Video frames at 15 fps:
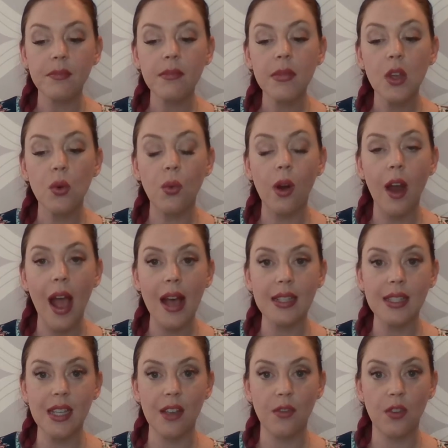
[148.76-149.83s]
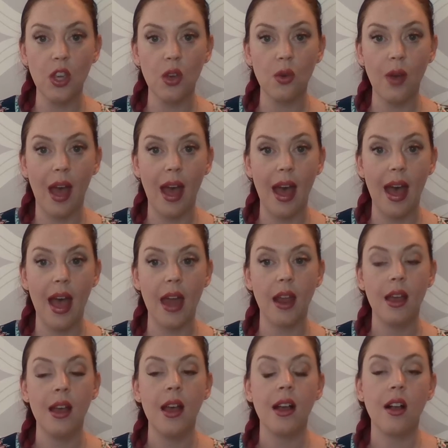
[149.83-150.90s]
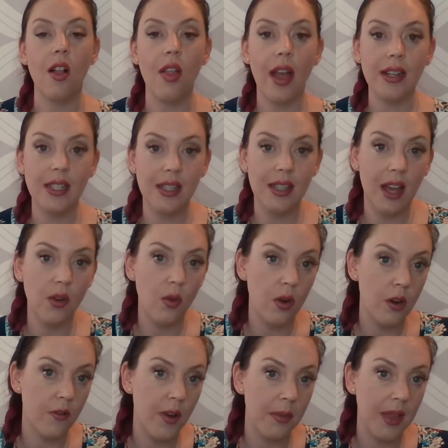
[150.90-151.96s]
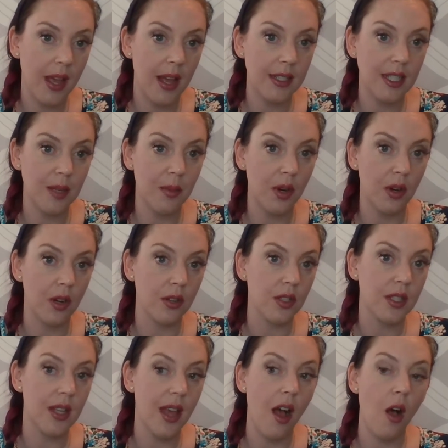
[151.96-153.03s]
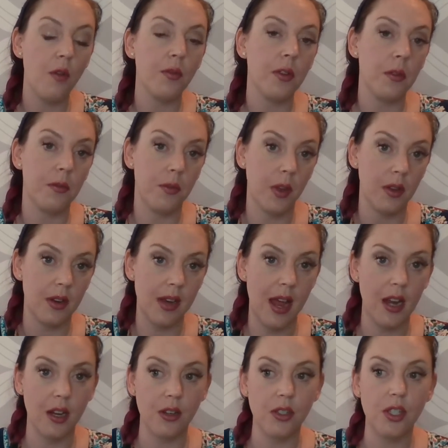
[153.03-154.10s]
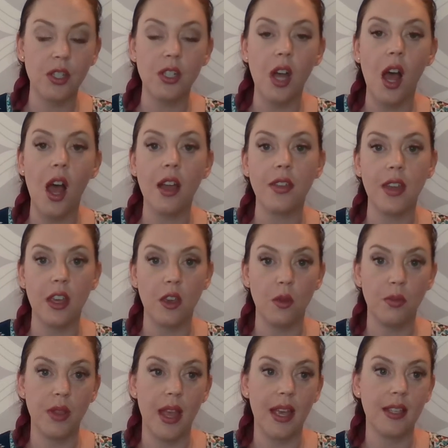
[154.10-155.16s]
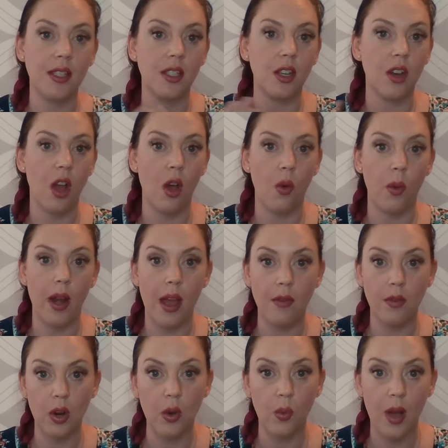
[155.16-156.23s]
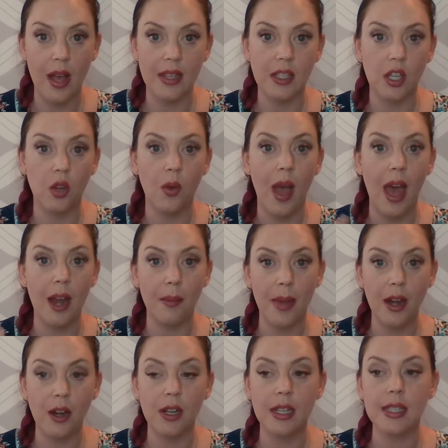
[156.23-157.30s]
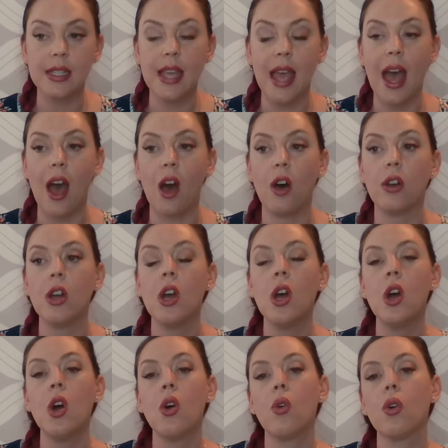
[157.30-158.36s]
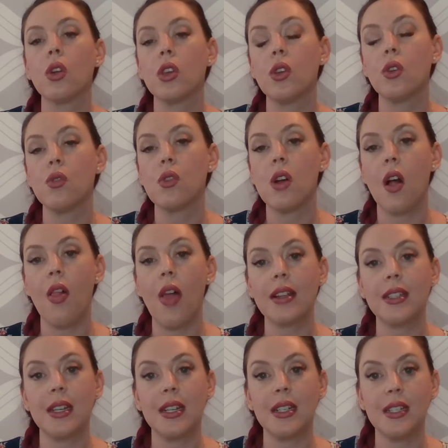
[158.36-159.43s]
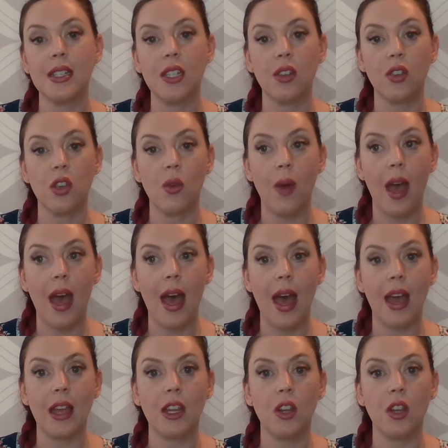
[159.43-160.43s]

Whereas if you had collected that order from the customer yourself and filled it out of your stock that you placed, whenever it was, and you had a better discount, or you collected it until you had,